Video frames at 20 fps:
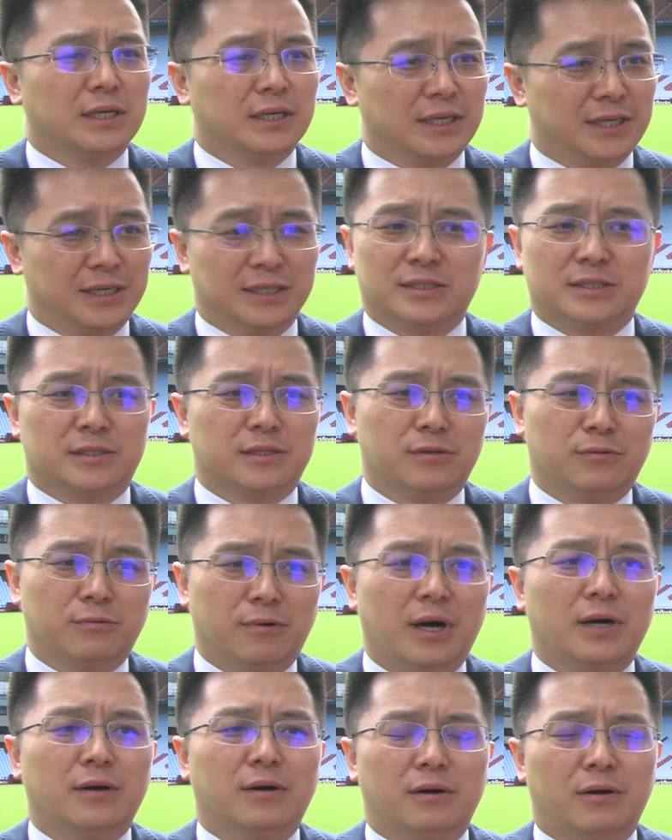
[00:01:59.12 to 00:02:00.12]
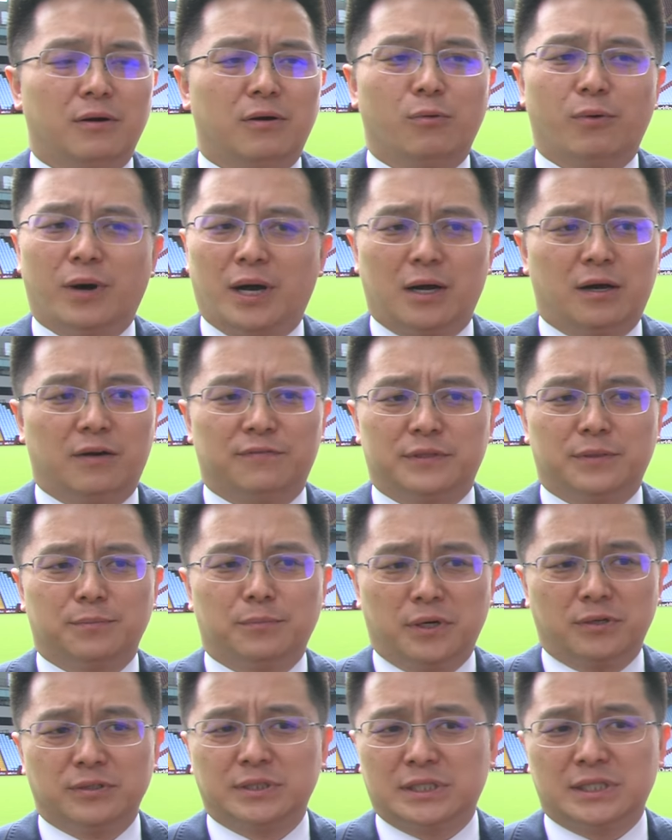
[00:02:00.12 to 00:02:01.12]
he is the one of the
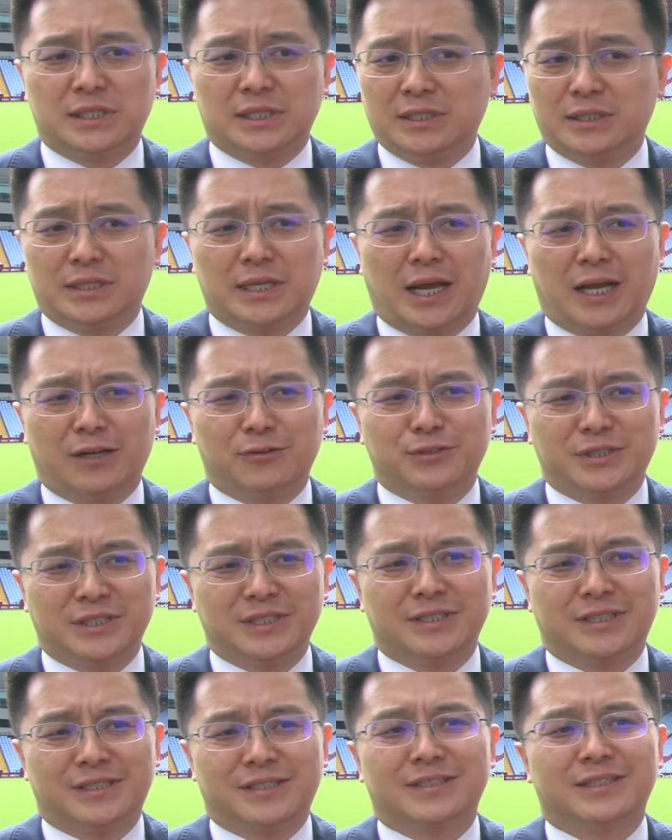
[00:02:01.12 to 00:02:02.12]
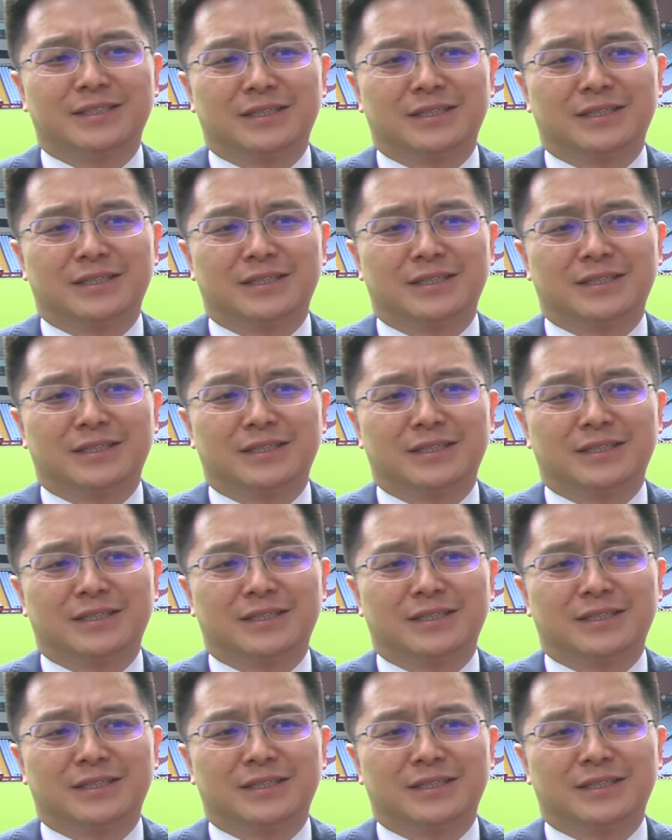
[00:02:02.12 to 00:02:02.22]
most intelligent